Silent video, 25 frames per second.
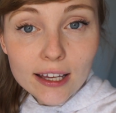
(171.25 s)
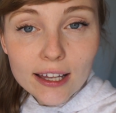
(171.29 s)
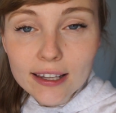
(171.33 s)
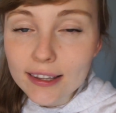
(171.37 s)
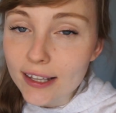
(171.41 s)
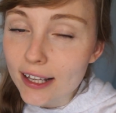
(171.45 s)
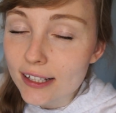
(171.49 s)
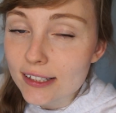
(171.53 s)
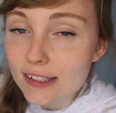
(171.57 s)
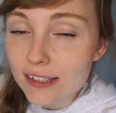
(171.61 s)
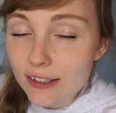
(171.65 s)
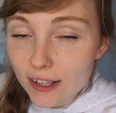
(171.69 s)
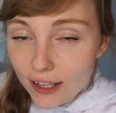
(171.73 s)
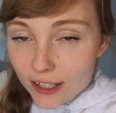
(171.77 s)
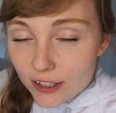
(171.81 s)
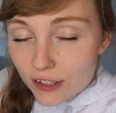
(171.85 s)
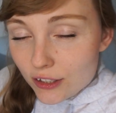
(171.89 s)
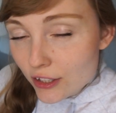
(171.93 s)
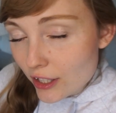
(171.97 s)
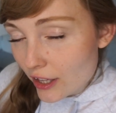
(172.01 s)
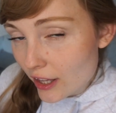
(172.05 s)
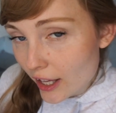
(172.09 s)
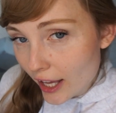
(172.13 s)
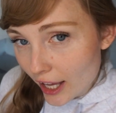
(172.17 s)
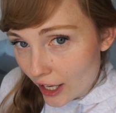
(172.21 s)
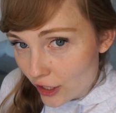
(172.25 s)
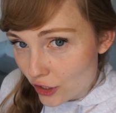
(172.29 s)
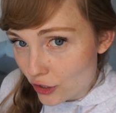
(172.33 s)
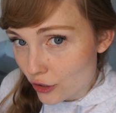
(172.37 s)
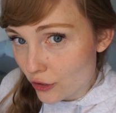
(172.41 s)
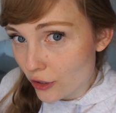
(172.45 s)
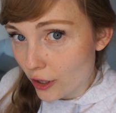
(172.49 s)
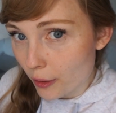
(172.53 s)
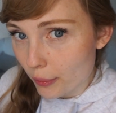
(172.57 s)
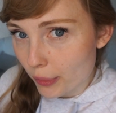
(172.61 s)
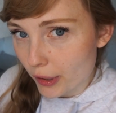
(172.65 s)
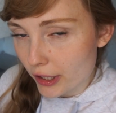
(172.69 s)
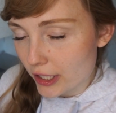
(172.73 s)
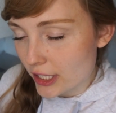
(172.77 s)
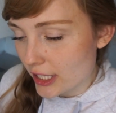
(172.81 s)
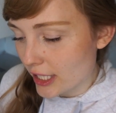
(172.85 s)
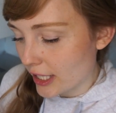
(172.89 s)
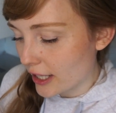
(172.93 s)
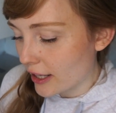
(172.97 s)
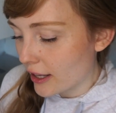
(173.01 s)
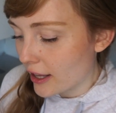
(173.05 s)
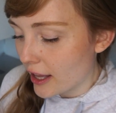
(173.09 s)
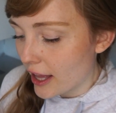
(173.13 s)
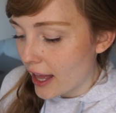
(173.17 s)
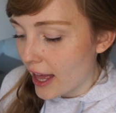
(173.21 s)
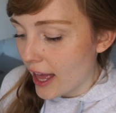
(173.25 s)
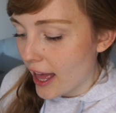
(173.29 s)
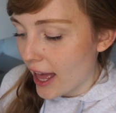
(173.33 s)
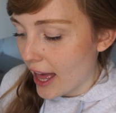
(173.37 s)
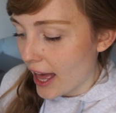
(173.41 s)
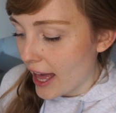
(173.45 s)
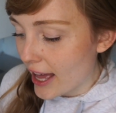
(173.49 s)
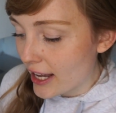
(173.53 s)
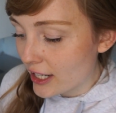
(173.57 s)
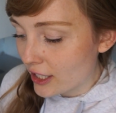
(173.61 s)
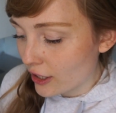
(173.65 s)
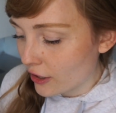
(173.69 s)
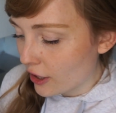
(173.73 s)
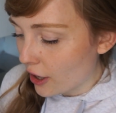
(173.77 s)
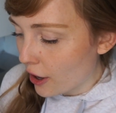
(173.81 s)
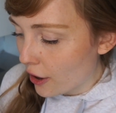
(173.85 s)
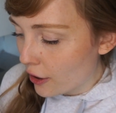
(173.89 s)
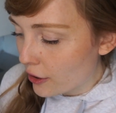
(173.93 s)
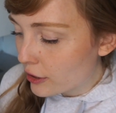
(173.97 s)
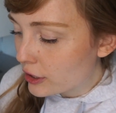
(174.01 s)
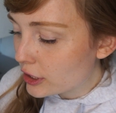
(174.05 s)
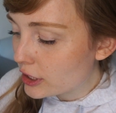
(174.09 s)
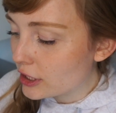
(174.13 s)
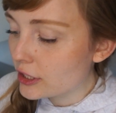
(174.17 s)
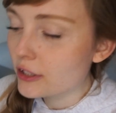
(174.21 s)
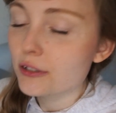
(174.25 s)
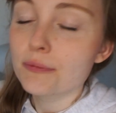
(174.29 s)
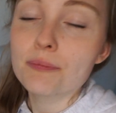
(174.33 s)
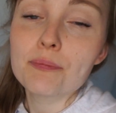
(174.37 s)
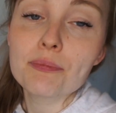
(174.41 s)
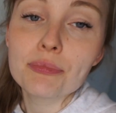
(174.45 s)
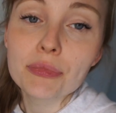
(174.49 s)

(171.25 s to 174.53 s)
and that's thanks to the cashew nut butter and the oats.